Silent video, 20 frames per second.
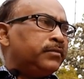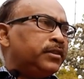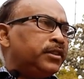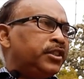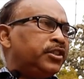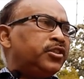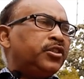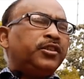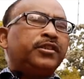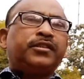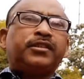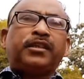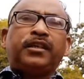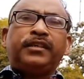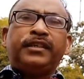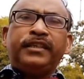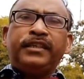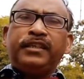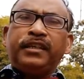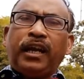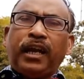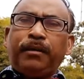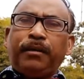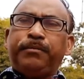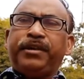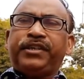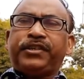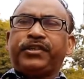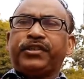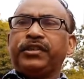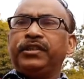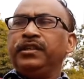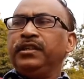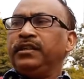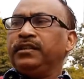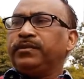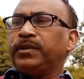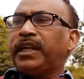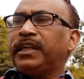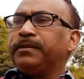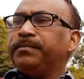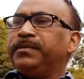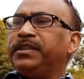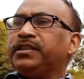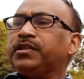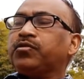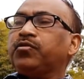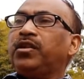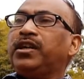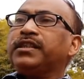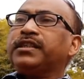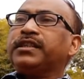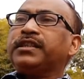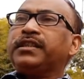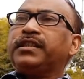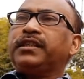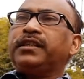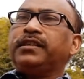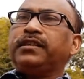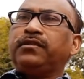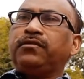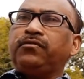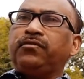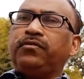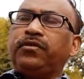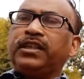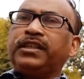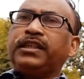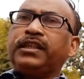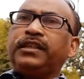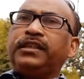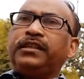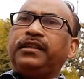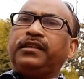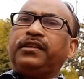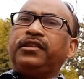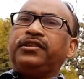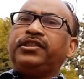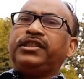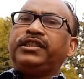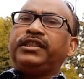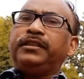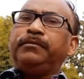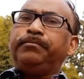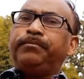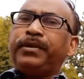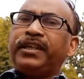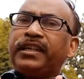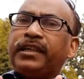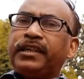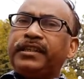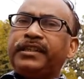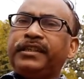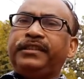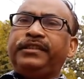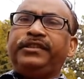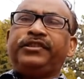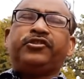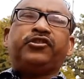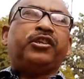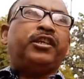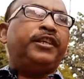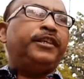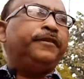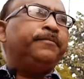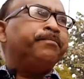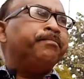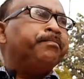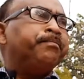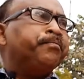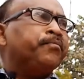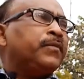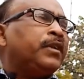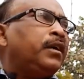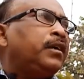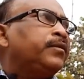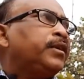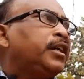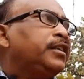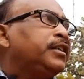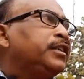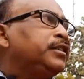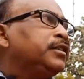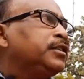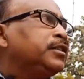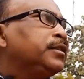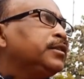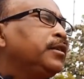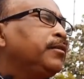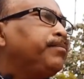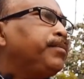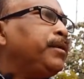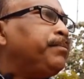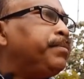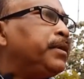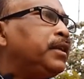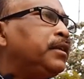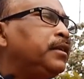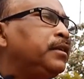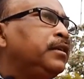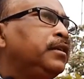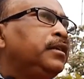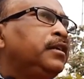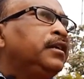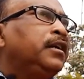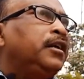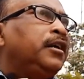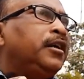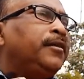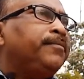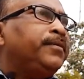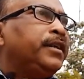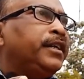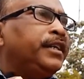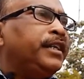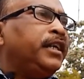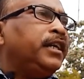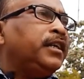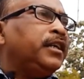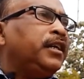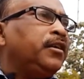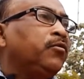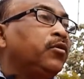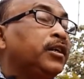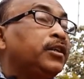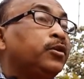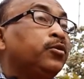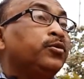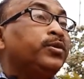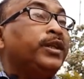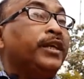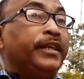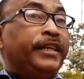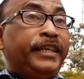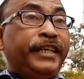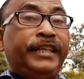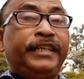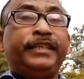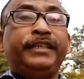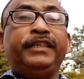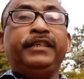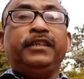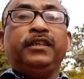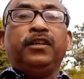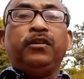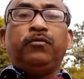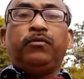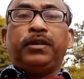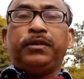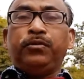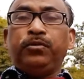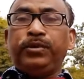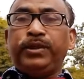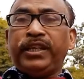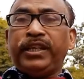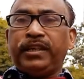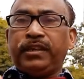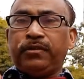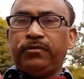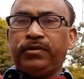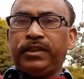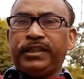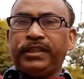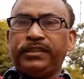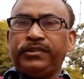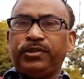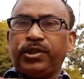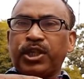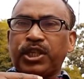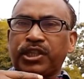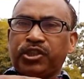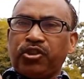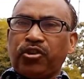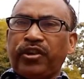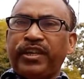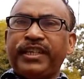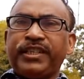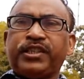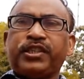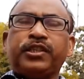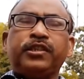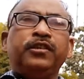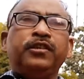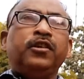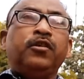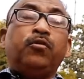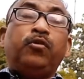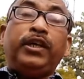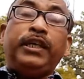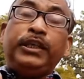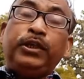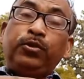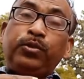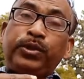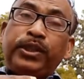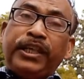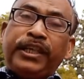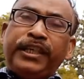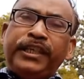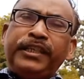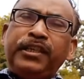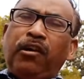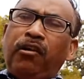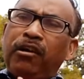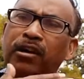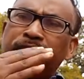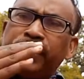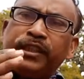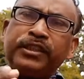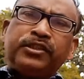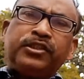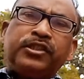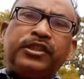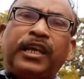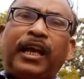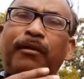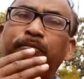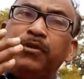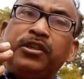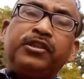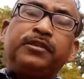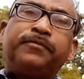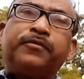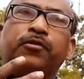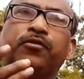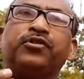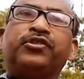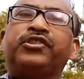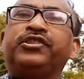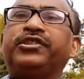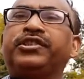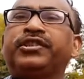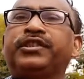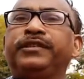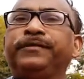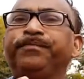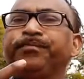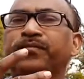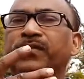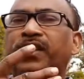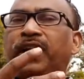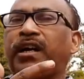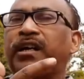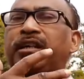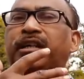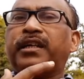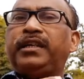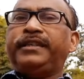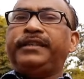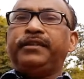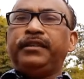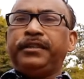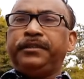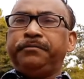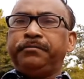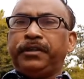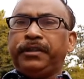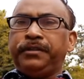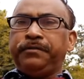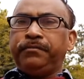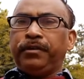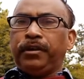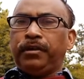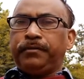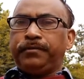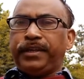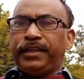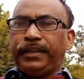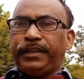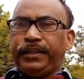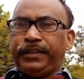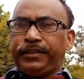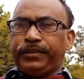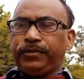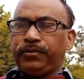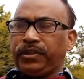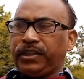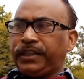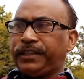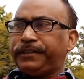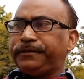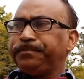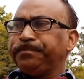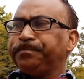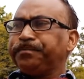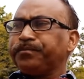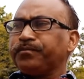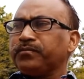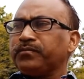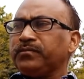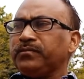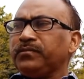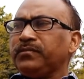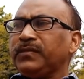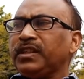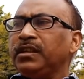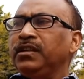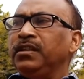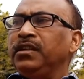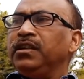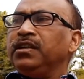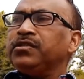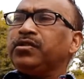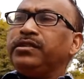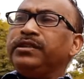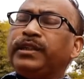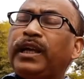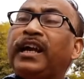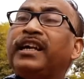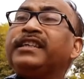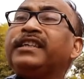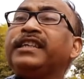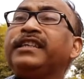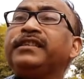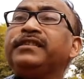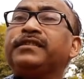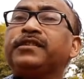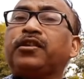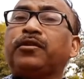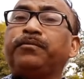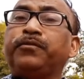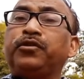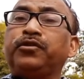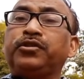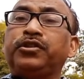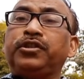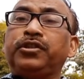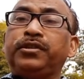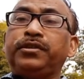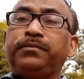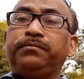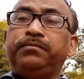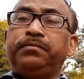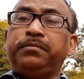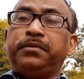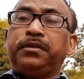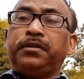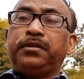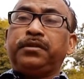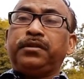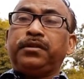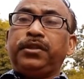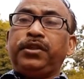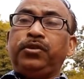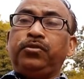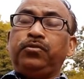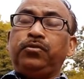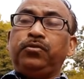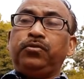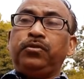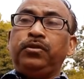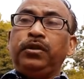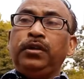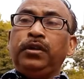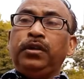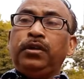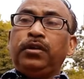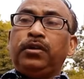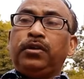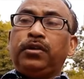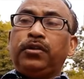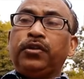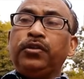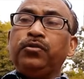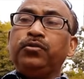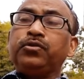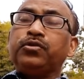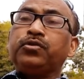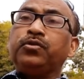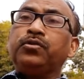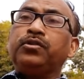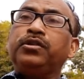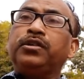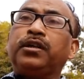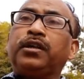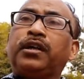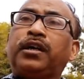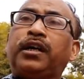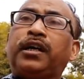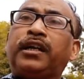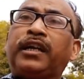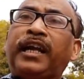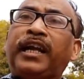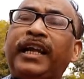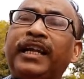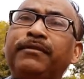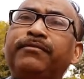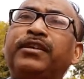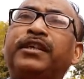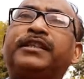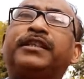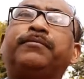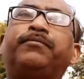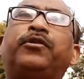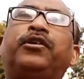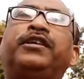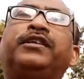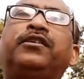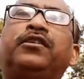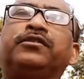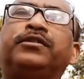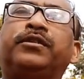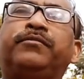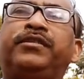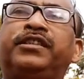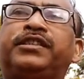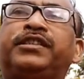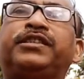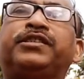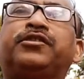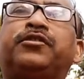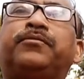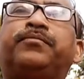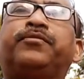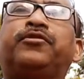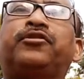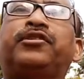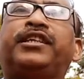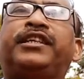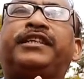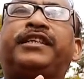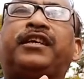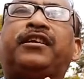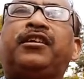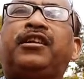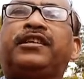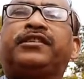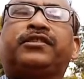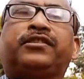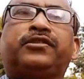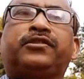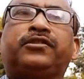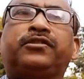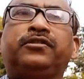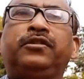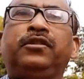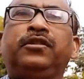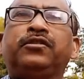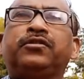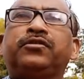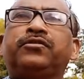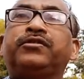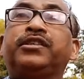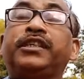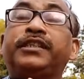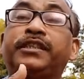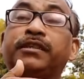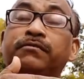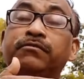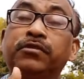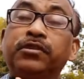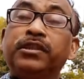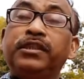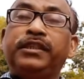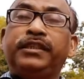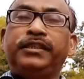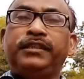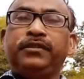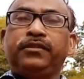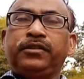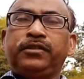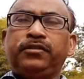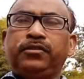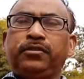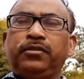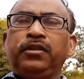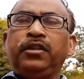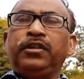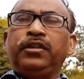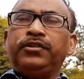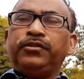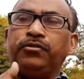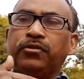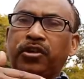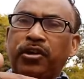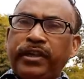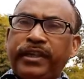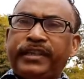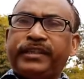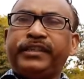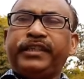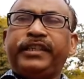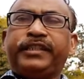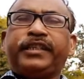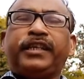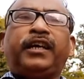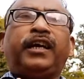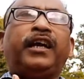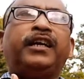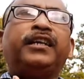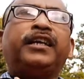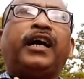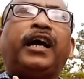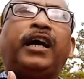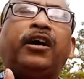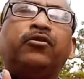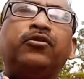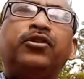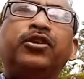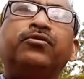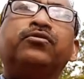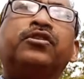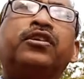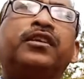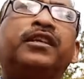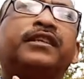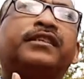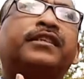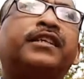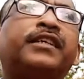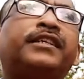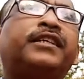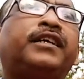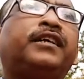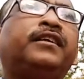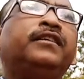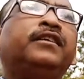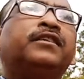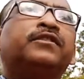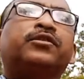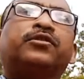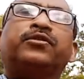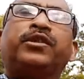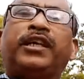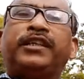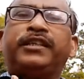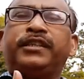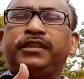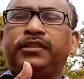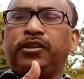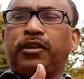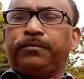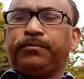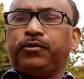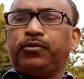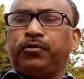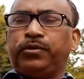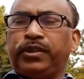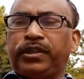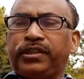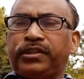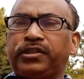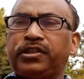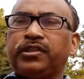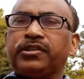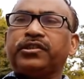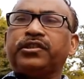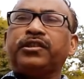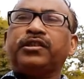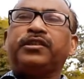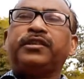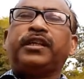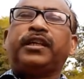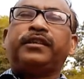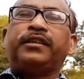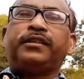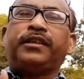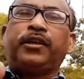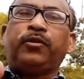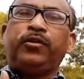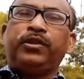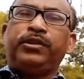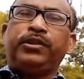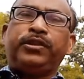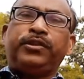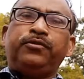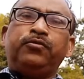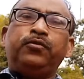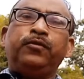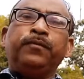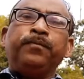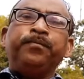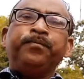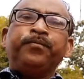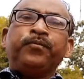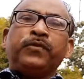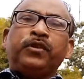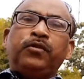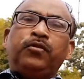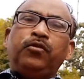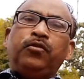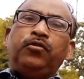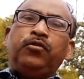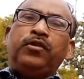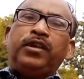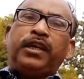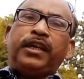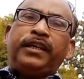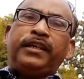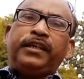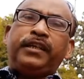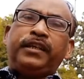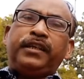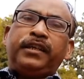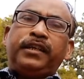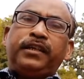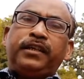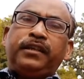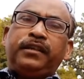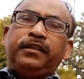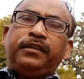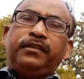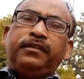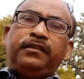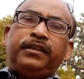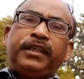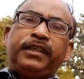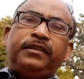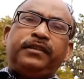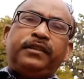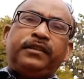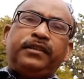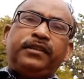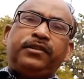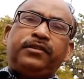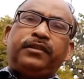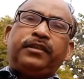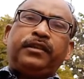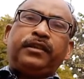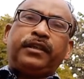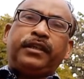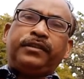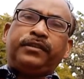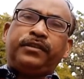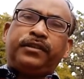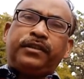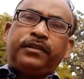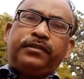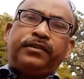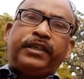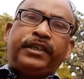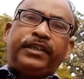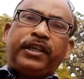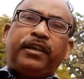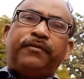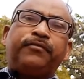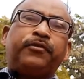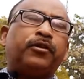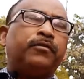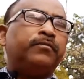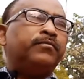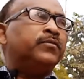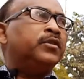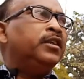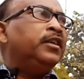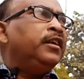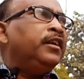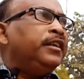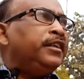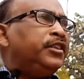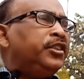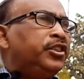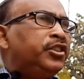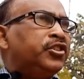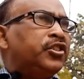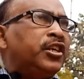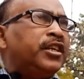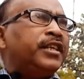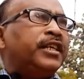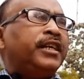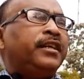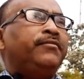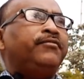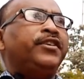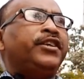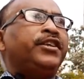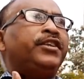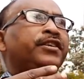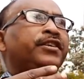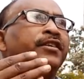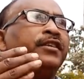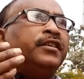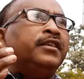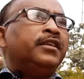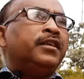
research reading habits, that means what does it implicate initially? That is the people of Haryana, what do they read? What is their choice? When do they read? All these gamut of questions are involved in it. Okay, so in that case, suppose you should arrive at a point on the basis of your data collections. So data world, you collect data, and how do you collect data? So that is up to the researcher, that whether you go and get data from each and every